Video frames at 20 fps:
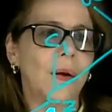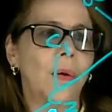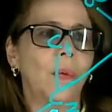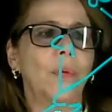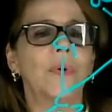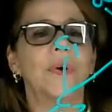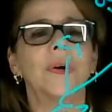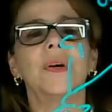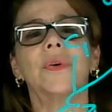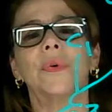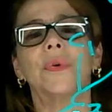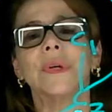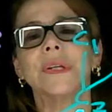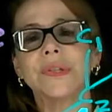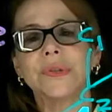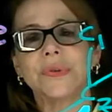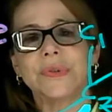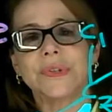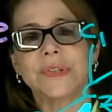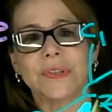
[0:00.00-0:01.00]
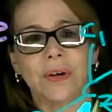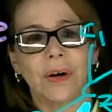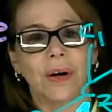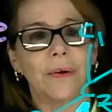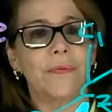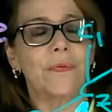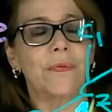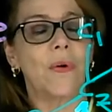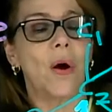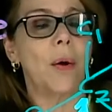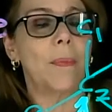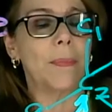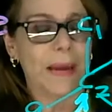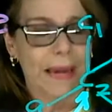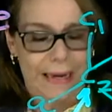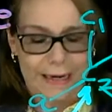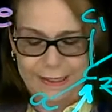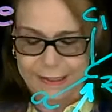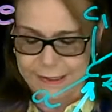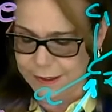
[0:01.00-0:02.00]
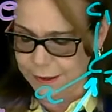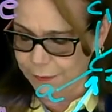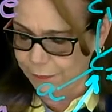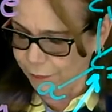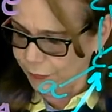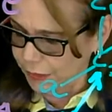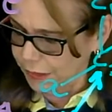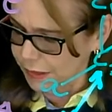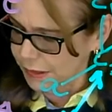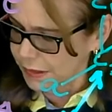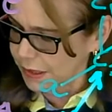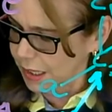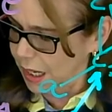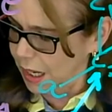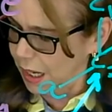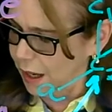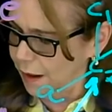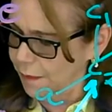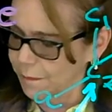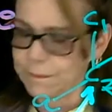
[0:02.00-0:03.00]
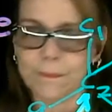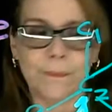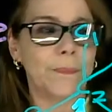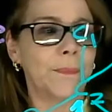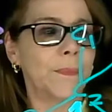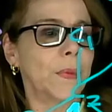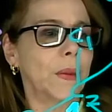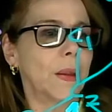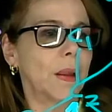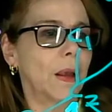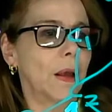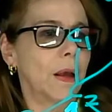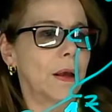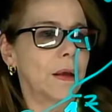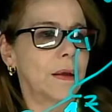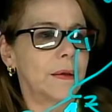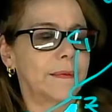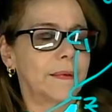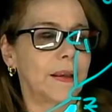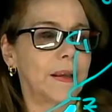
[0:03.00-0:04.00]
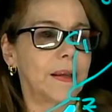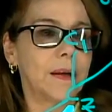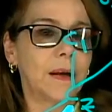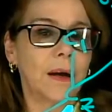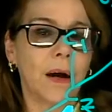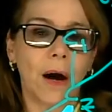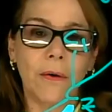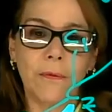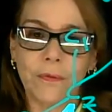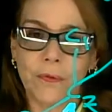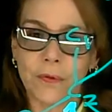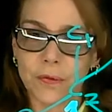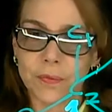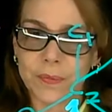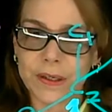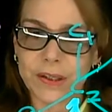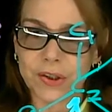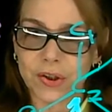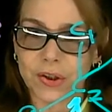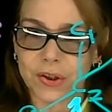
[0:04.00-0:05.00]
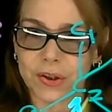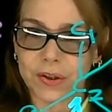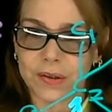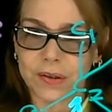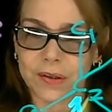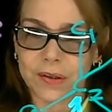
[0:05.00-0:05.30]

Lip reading: we're going to start from a different, say, conformation